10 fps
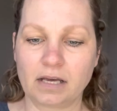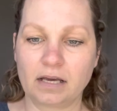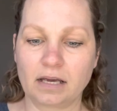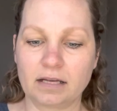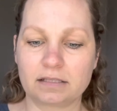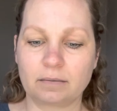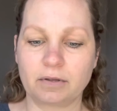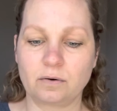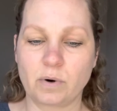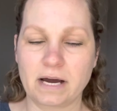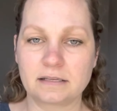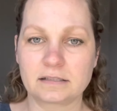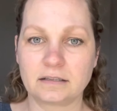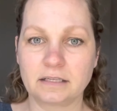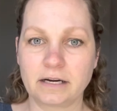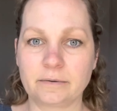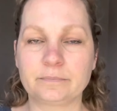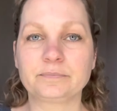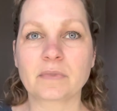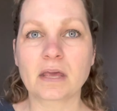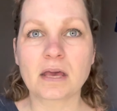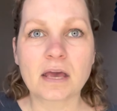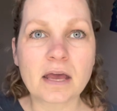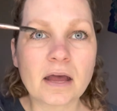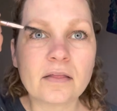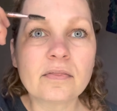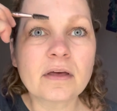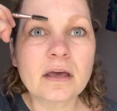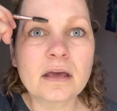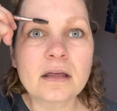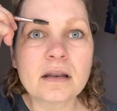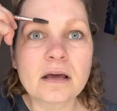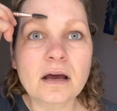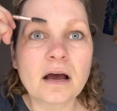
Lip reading: get some of the wax on there, and then